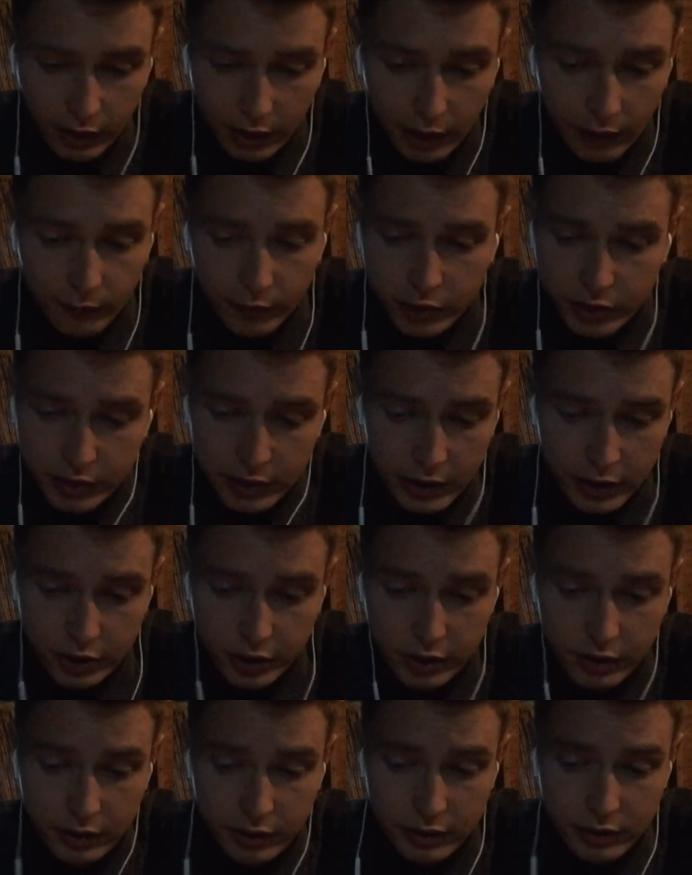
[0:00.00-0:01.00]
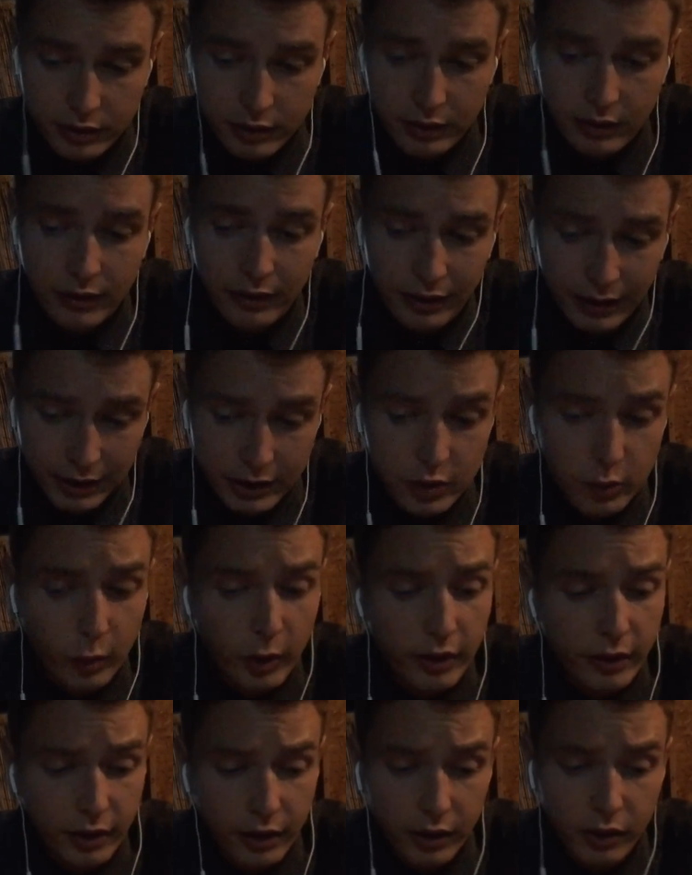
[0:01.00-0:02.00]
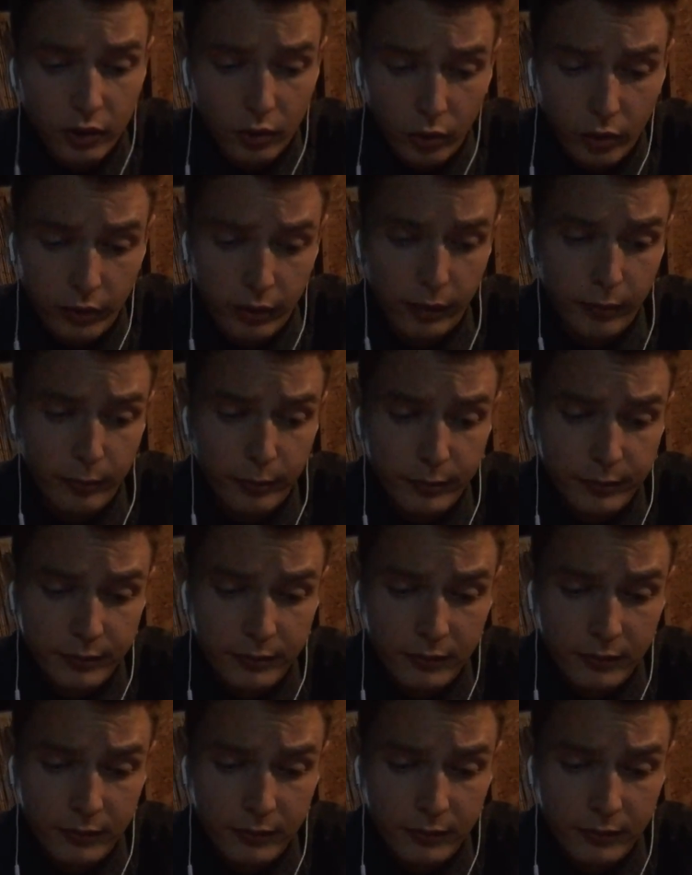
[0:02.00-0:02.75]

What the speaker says: conversations. That's why they ignore them.